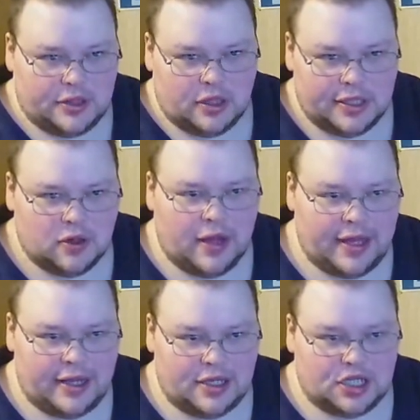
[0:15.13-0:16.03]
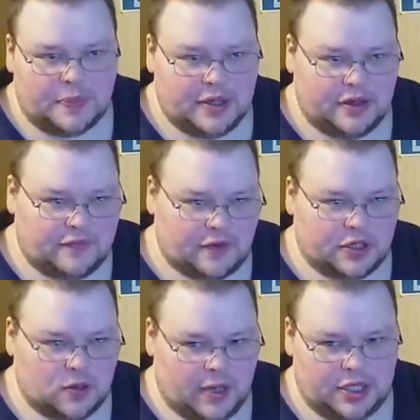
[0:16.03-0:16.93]
So let's go ahead and jump into the
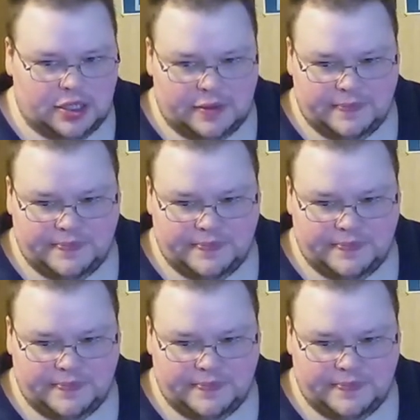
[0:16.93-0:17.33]
first question.